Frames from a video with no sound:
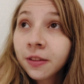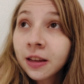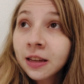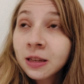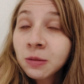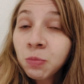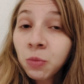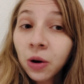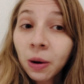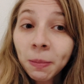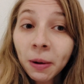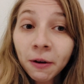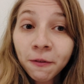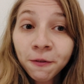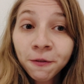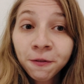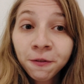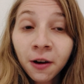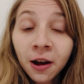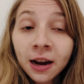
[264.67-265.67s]
it's more about
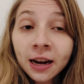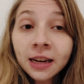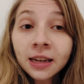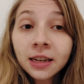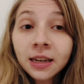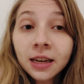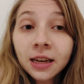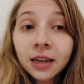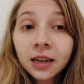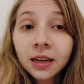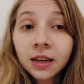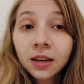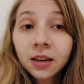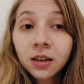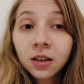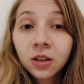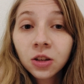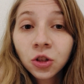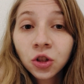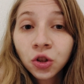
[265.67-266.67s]
finding,
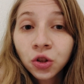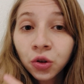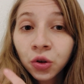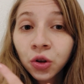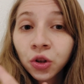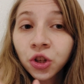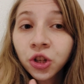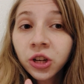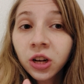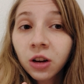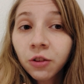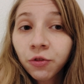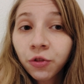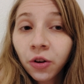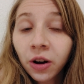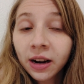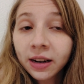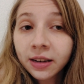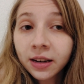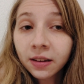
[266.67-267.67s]
searching
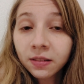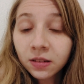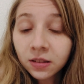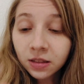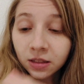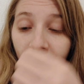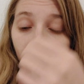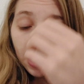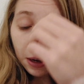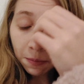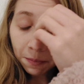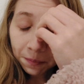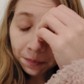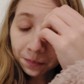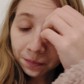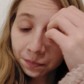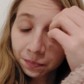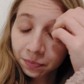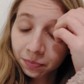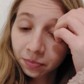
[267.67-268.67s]
for identity
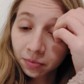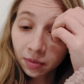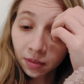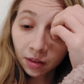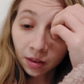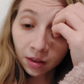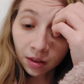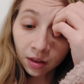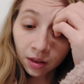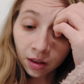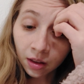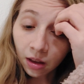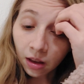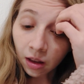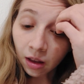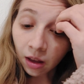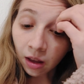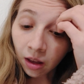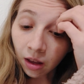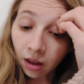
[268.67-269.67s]

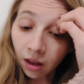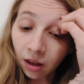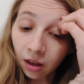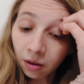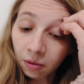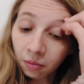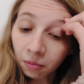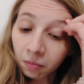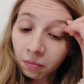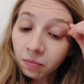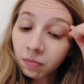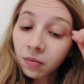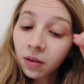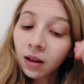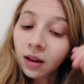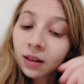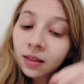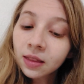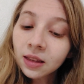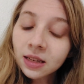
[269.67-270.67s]

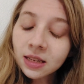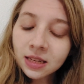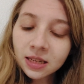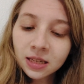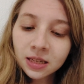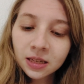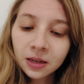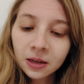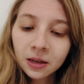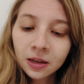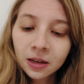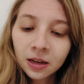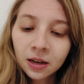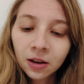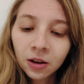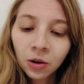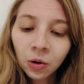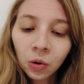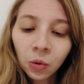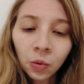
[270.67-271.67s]
in this
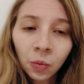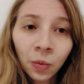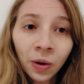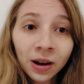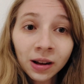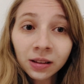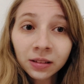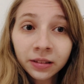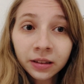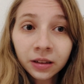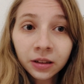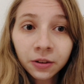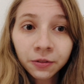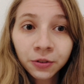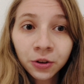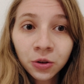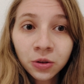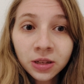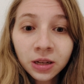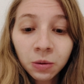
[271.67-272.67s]
wild and
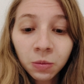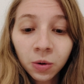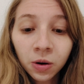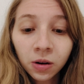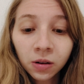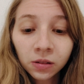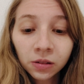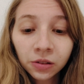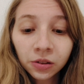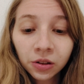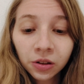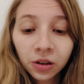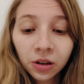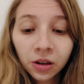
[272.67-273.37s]
confusing world,